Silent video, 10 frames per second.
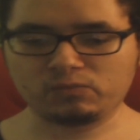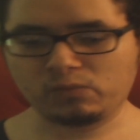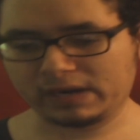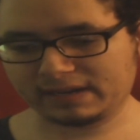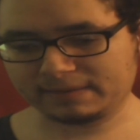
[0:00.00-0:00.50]

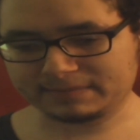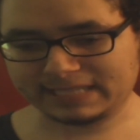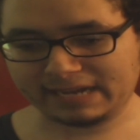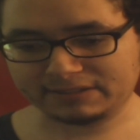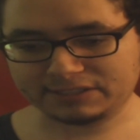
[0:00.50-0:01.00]
what it comes
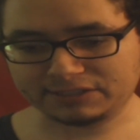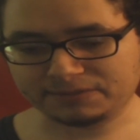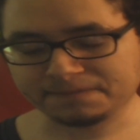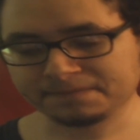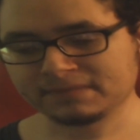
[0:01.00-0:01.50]
down
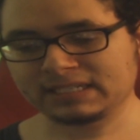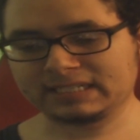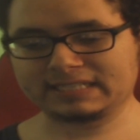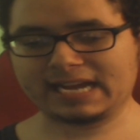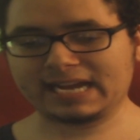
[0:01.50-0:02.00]
to
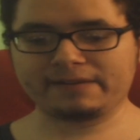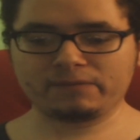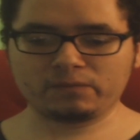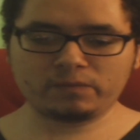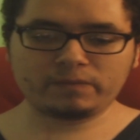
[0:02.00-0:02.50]
is that
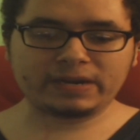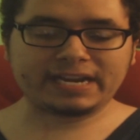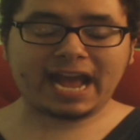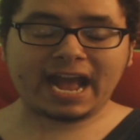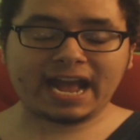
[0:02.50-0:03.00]
in
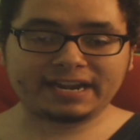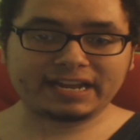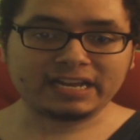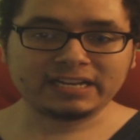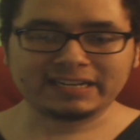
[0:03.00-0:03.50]
the
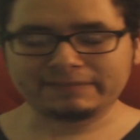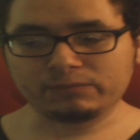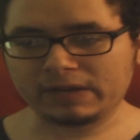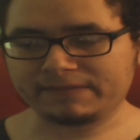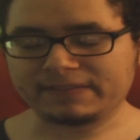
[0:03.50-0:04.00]
end,
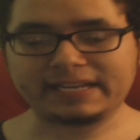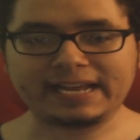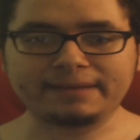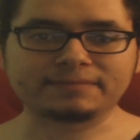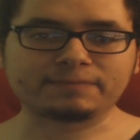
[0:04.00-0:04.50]
if
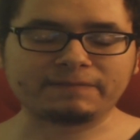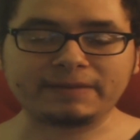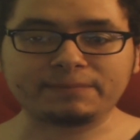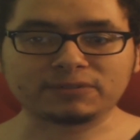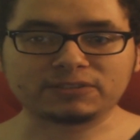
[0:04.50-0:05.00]

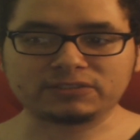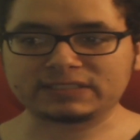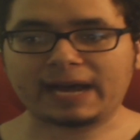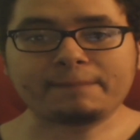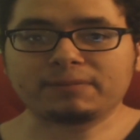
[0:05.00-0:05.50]
people
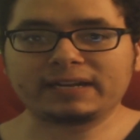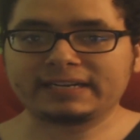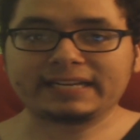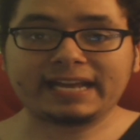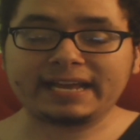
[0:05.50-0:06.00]
stop
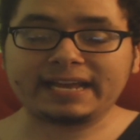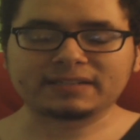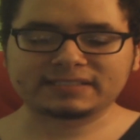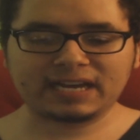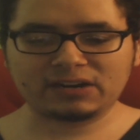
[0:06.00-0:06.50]
playing the game,
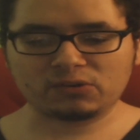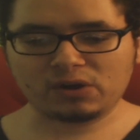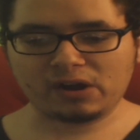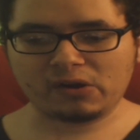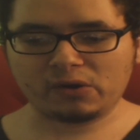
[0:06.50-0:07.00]
etc.,
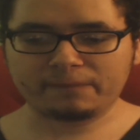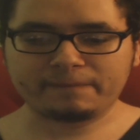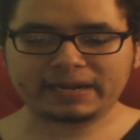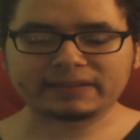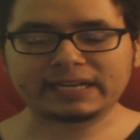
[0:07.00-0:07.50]
or
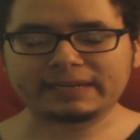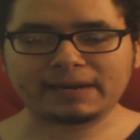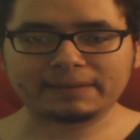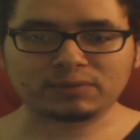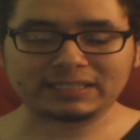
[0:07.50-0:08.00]
barely
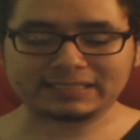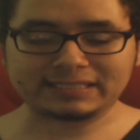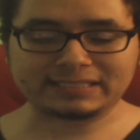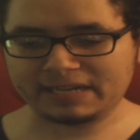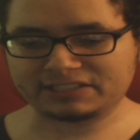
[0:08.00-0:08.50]
anybody plays the
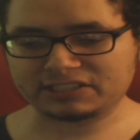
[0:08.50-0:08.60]
game, it's